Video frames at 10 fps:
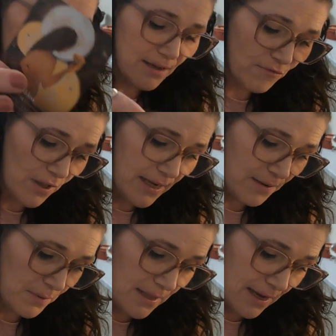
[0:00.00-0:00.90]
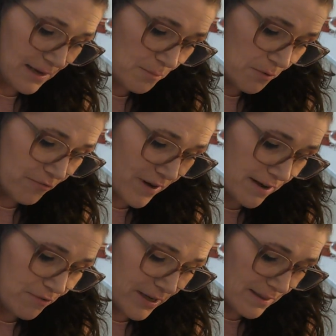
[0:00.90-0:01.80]
take flight with that number
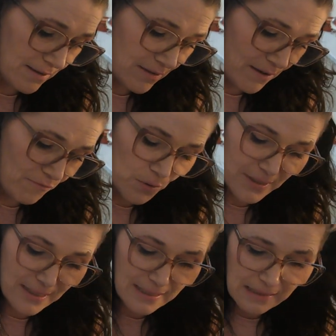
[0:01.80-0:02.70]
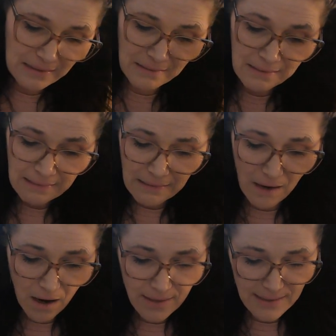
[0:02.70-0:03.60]
five right there, that 14
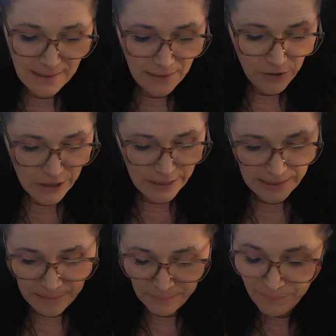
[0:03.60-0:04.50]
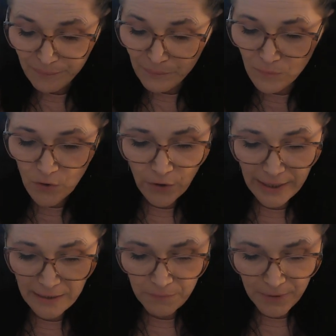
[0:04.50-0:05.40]
goddess energy. You're
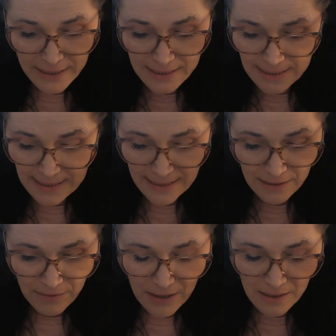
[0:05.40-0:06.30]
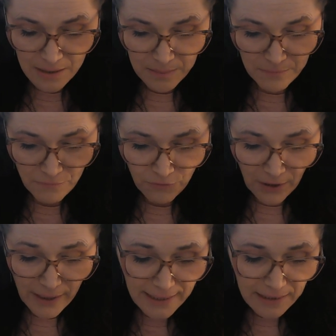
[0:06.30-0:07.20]
getting ready to take um,
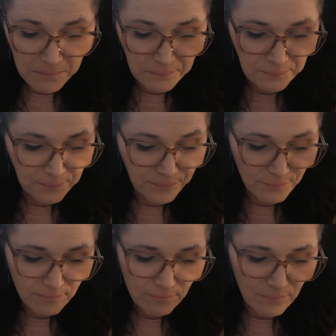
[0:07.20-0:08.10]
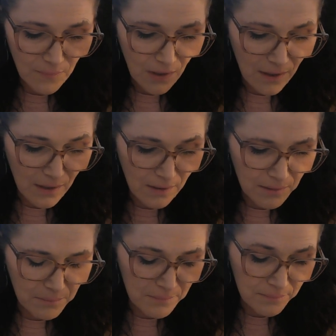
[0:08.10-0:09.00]
flight.
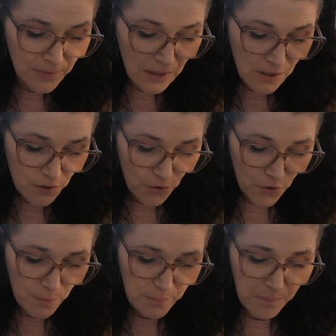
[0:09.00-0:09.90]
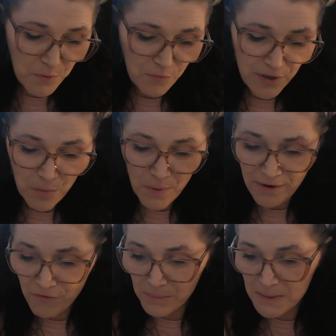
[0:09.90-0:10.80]
Um, you could be moving away
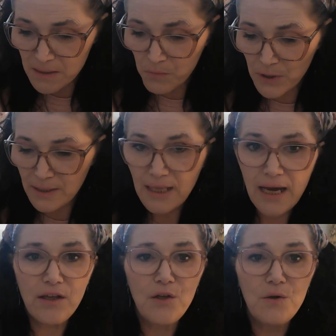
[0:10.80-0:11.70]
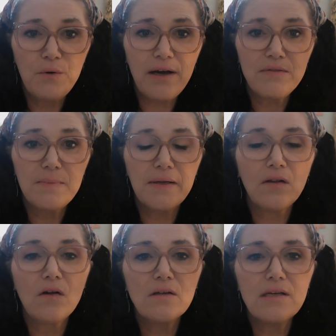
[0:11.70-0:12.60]
from someone that you have spent a
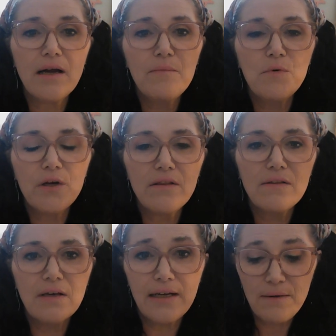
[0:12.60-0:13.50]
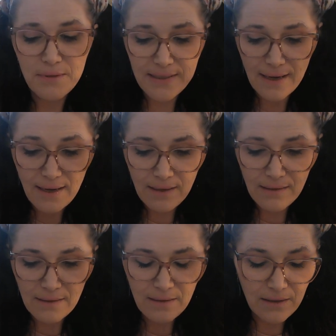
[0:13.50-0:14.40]
long time with. Like I was
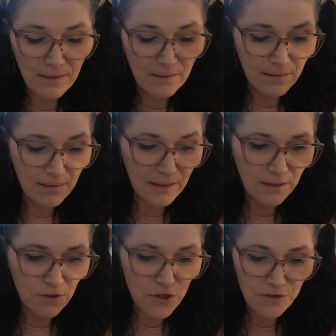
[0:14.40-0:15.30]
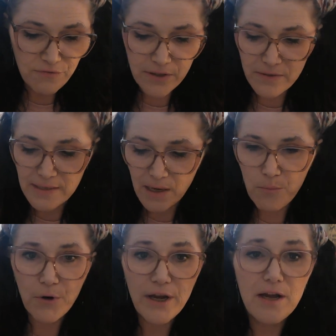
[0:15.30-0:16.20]
saying, it, eh, eh, the energy feels like a
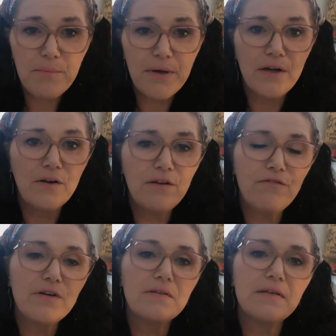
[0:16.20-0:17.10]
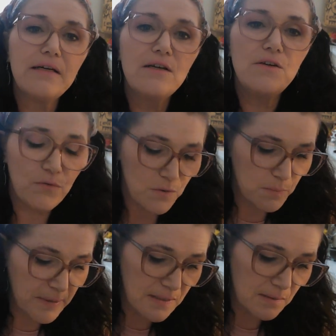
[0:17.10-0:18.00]
breakup here, and it feels like you've
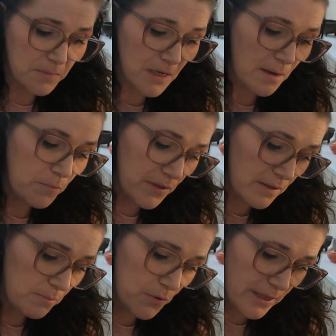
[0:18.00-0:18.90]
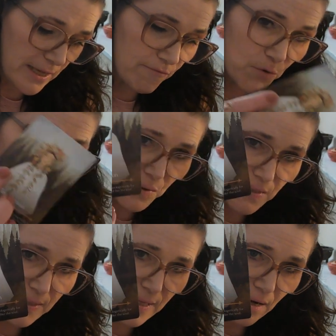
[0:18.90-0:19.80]
spent some time with them with that
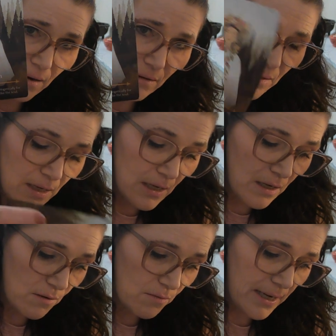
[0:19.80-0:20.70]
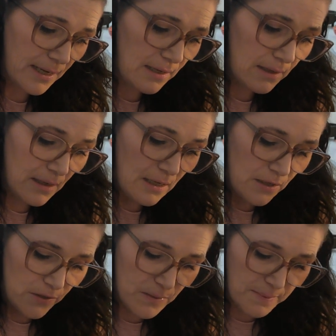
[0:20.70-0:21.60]
forest there, right?
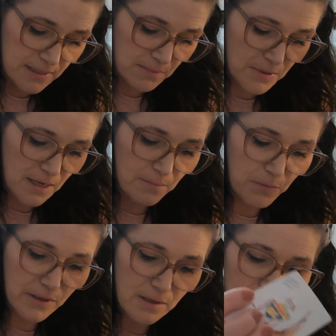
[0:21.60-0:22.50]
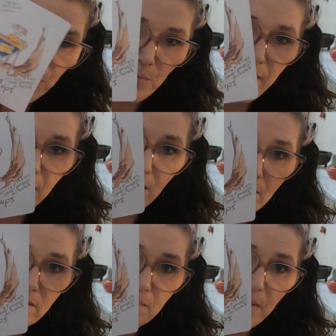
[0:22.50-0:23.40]
You spent some time with them. You may
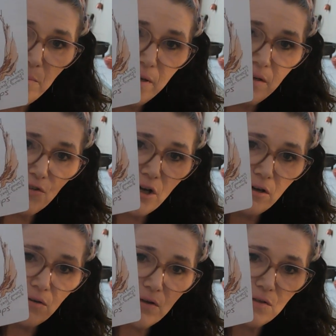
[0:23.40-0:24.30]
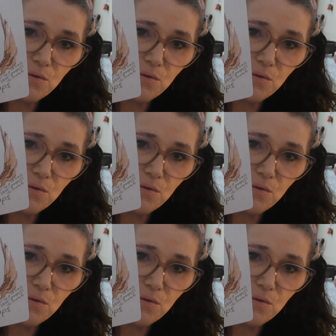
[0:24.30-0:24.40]
this may be a childhood